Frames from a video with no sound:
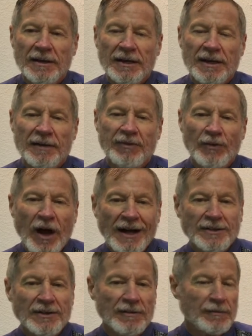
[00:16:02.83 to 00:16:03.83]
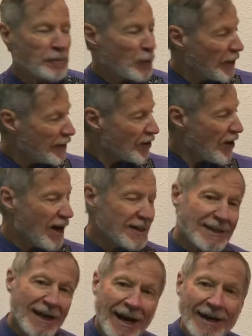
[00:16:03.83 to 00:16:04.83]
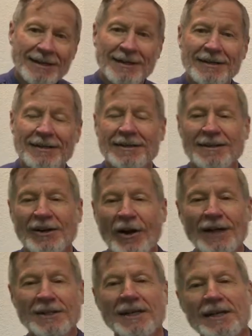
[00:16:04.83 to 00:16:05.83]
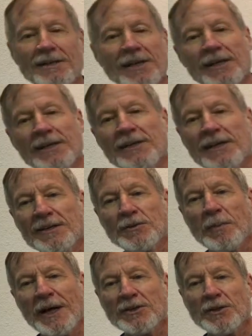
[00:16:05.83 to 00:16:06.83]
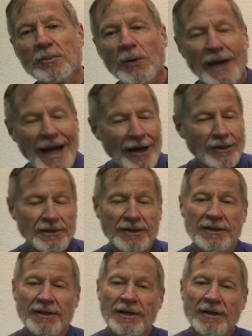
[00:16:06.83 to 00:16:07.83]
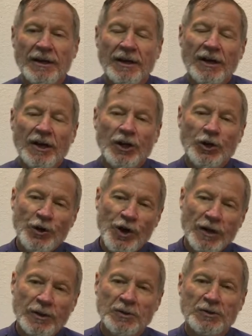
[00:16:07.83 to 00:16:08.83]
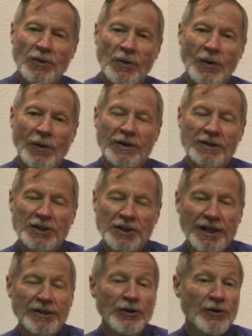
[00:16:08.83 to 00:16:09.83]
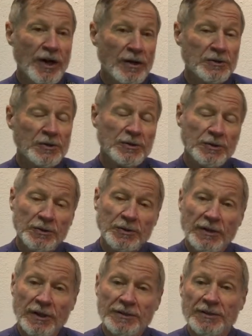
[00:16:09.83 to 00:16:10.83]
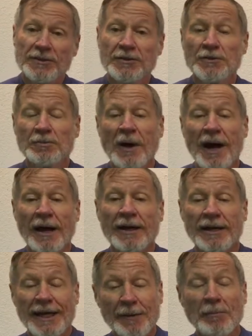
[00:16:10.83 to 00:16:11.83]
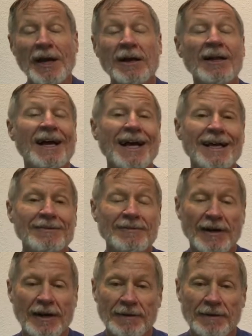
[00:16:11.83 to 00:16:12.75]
If lots of print content, then it's best to print out your notes or send your notes to the listeners by email ahead of time.